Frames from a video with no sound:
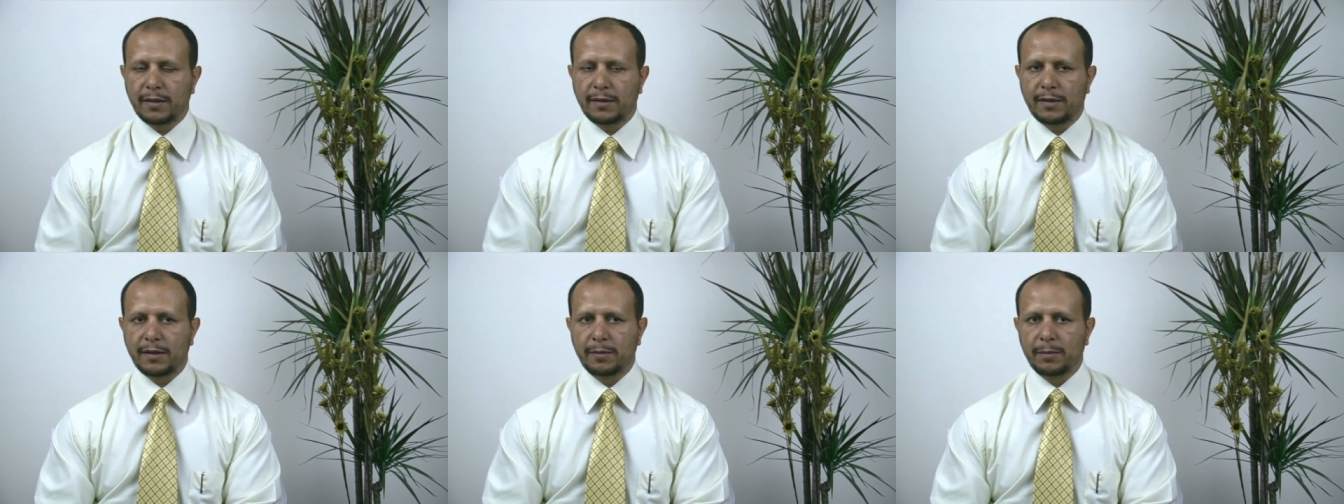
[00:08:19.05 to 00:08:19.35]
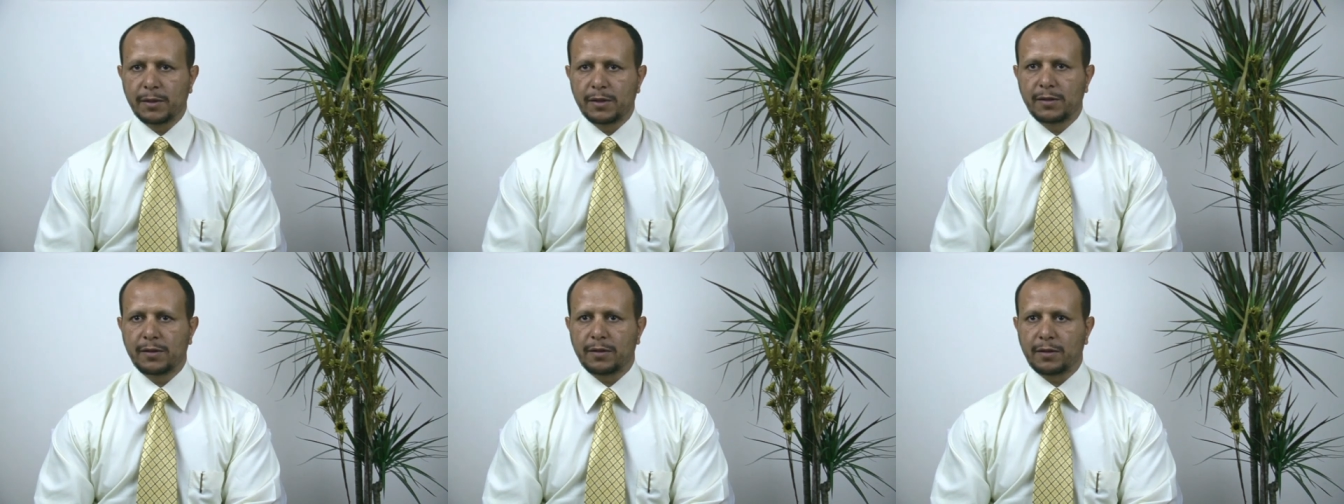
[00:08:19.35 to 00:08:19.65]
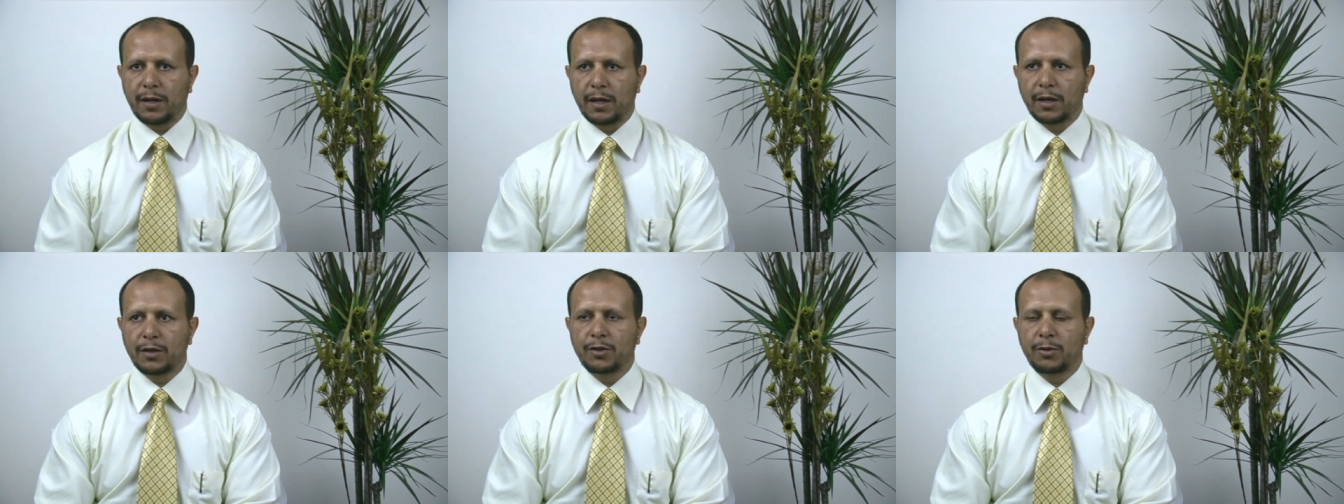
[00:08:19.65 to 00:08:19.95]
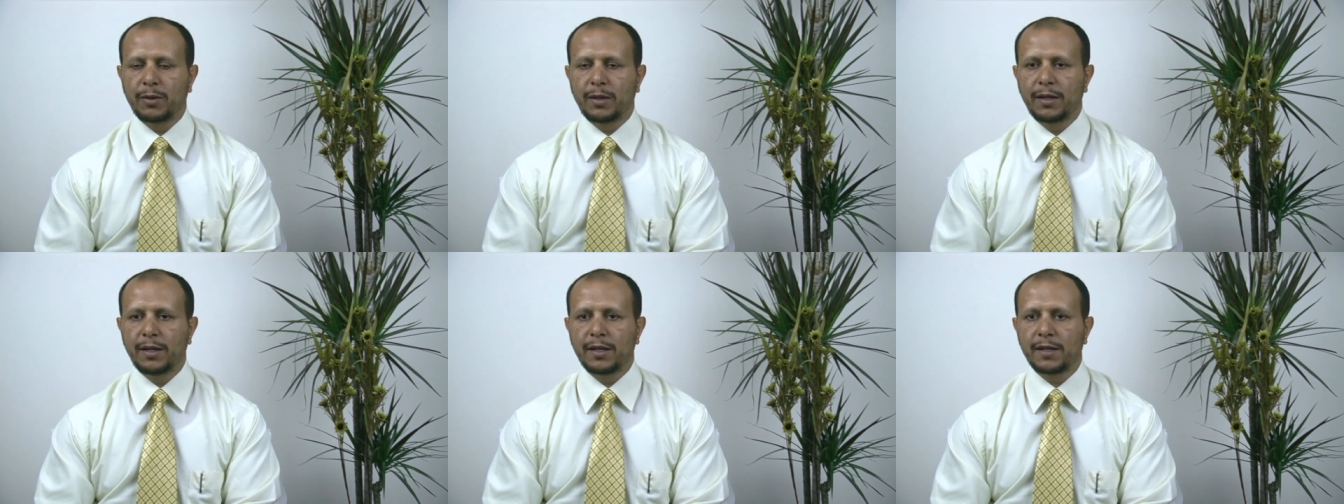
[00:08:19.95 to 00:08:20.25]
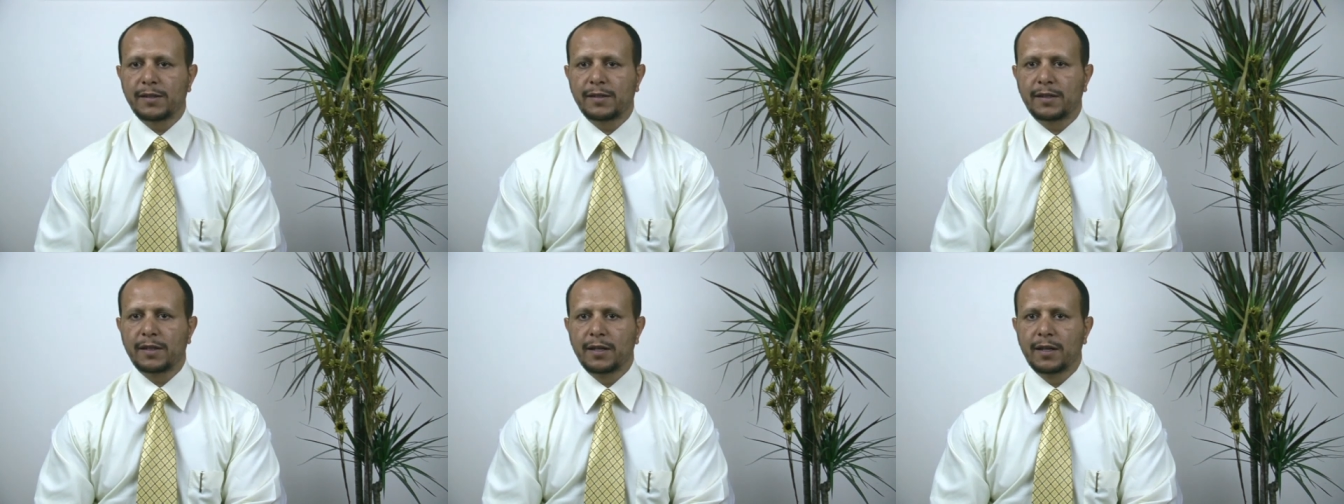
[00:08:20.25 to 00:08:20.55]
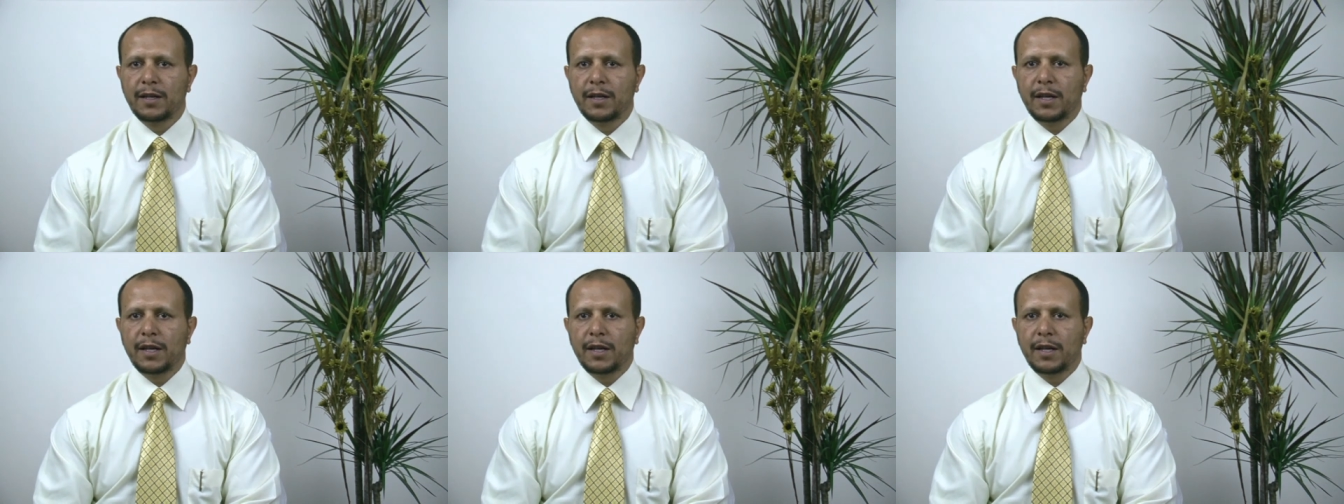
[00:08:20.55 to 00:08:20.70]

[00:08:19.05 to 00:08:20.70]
semester actually is